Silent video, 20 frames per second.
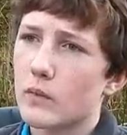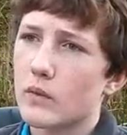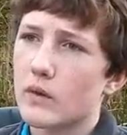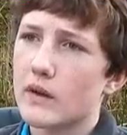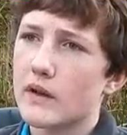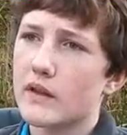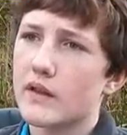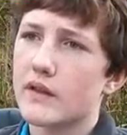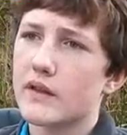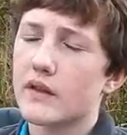
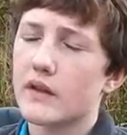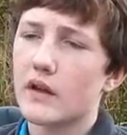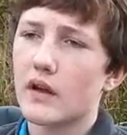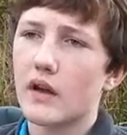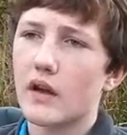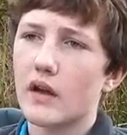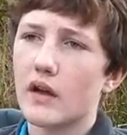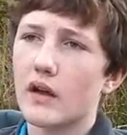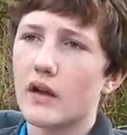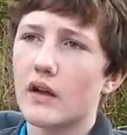with
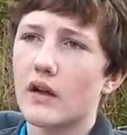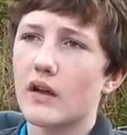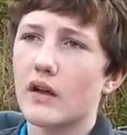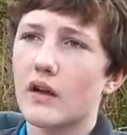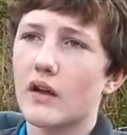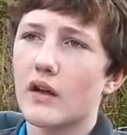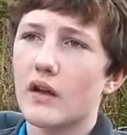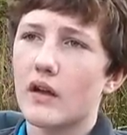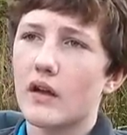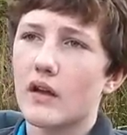
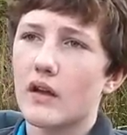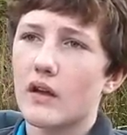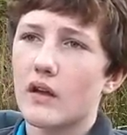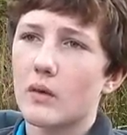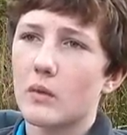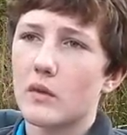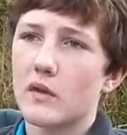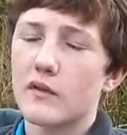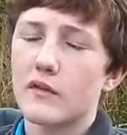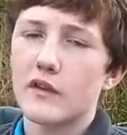
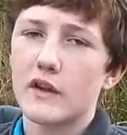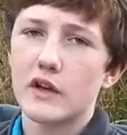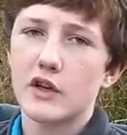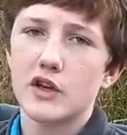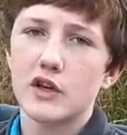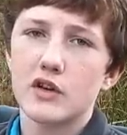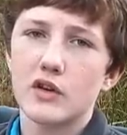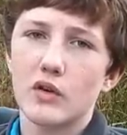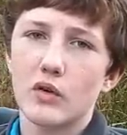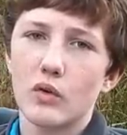a
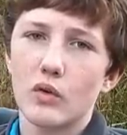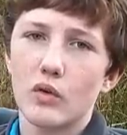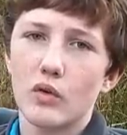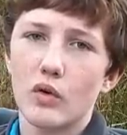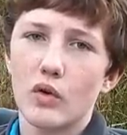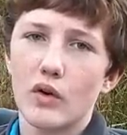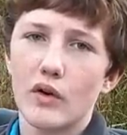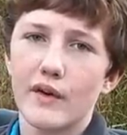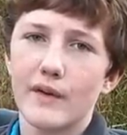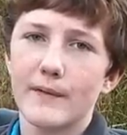fish,
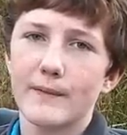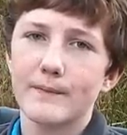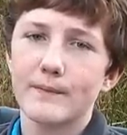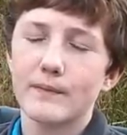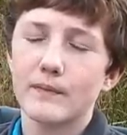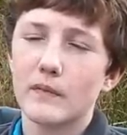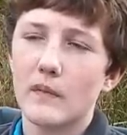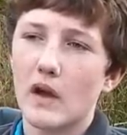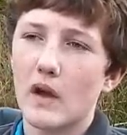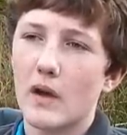or
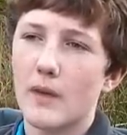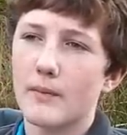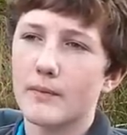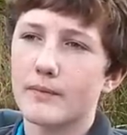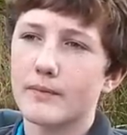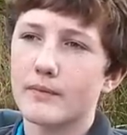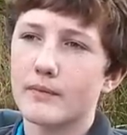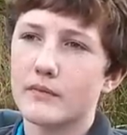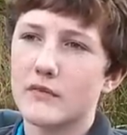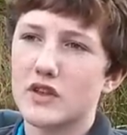
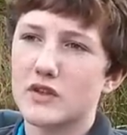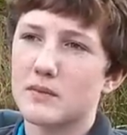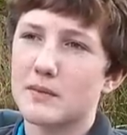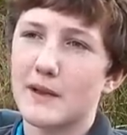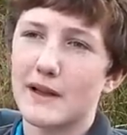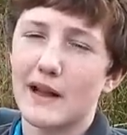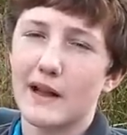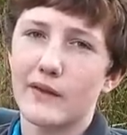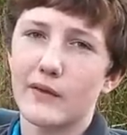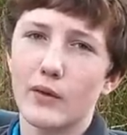just a
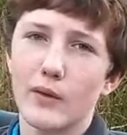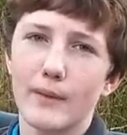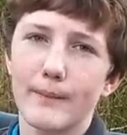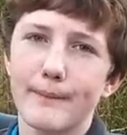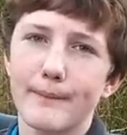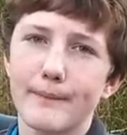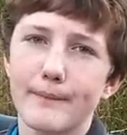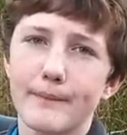bit later on.